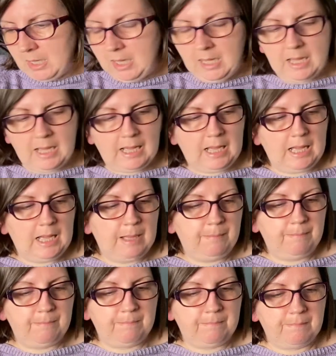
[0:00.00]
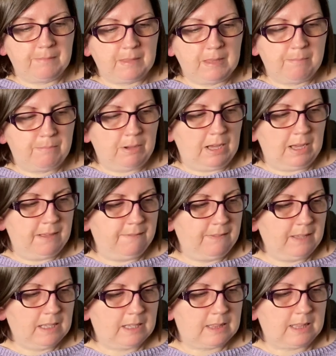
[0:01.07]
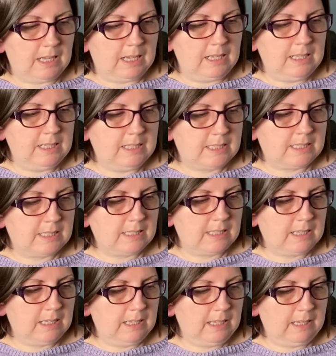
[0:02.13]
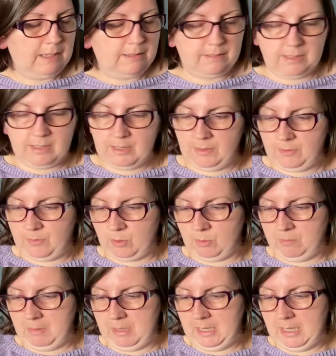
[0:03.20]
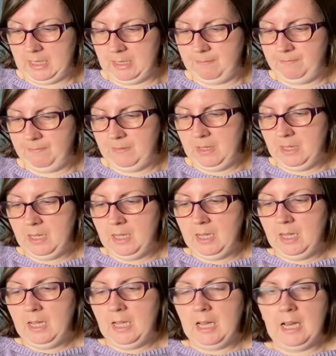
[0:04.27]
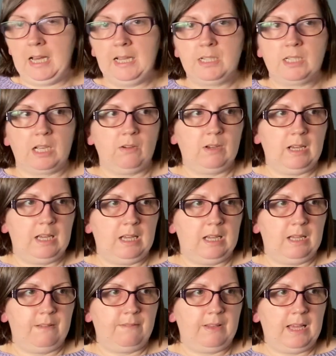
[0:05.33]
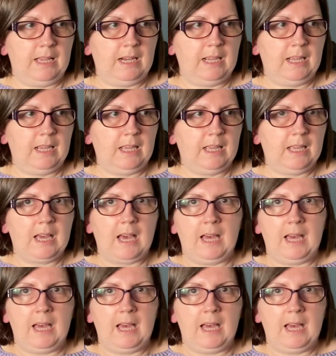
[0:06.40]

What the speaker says: But I think that is it for me. I don't have any